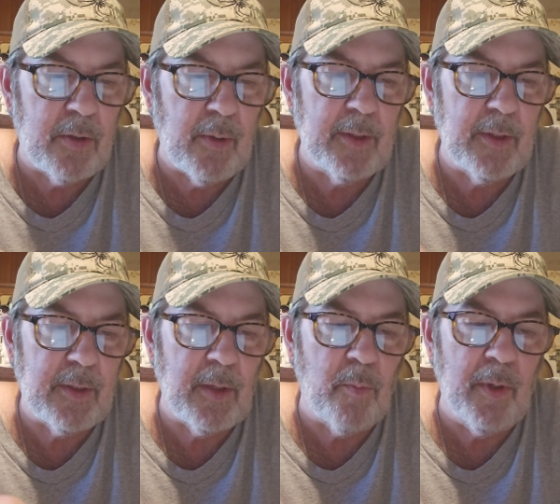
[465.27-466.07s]
So I
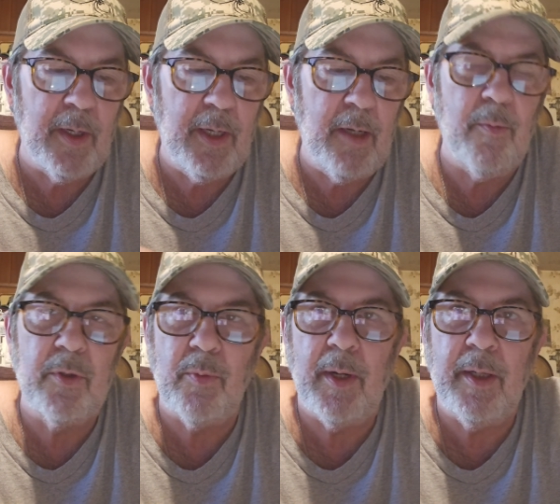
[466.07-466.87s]
just said when he
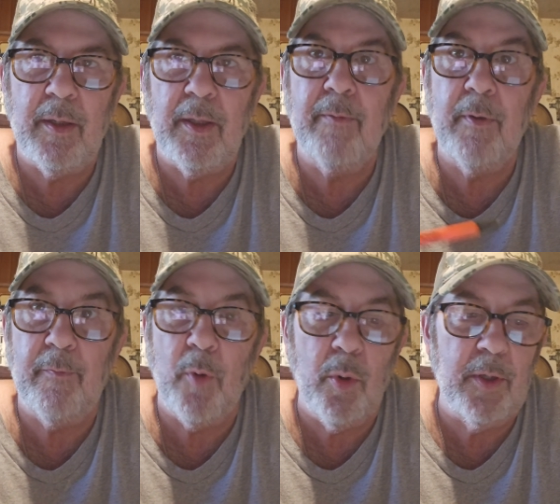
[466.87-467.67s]
was ready to leave, the
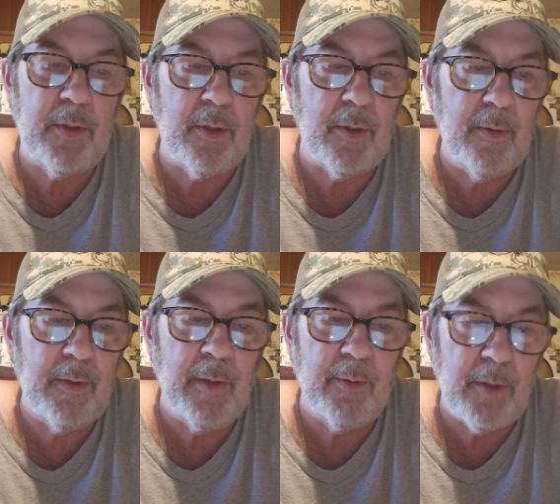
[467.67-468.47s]
forester
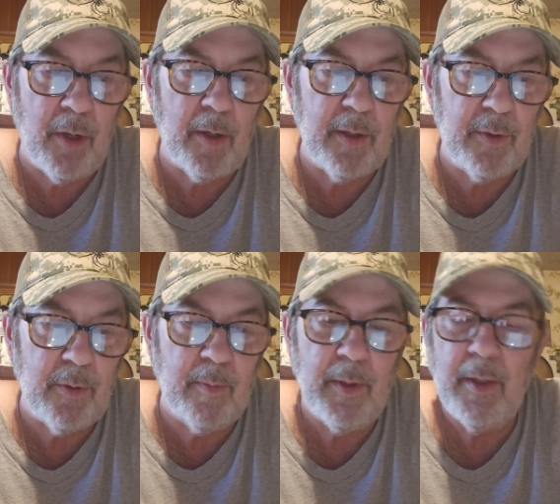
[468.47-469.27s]
that was talking
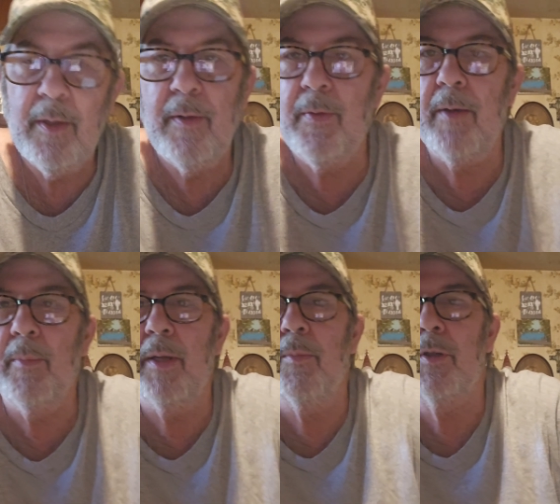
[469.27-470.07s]
to him, and
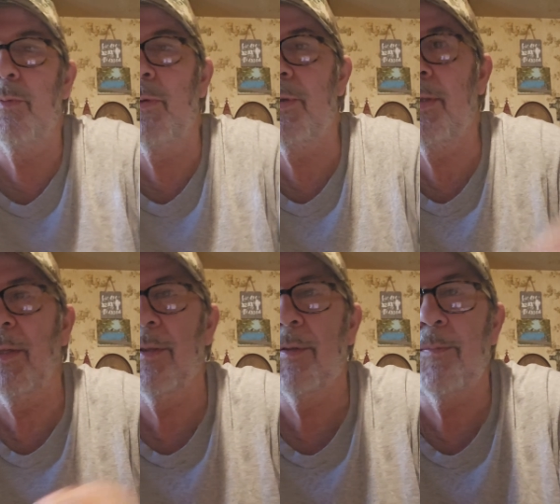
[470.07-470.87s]
that made much more
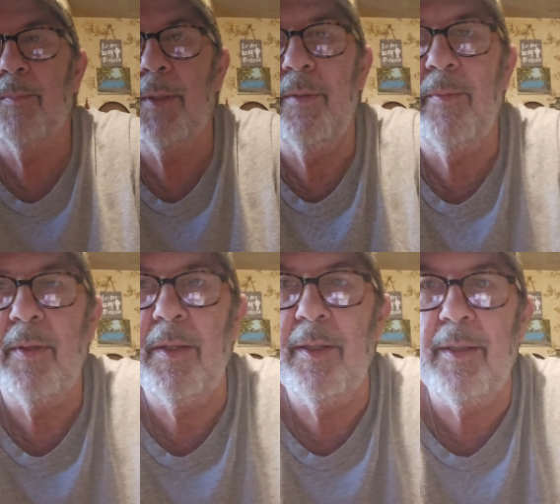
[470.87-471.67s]
sense. But
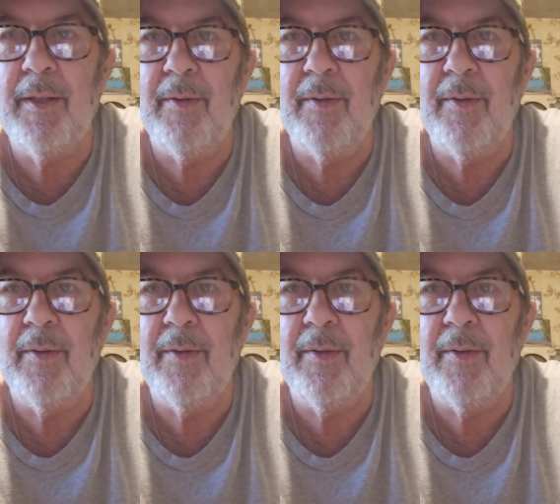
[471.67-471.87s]
you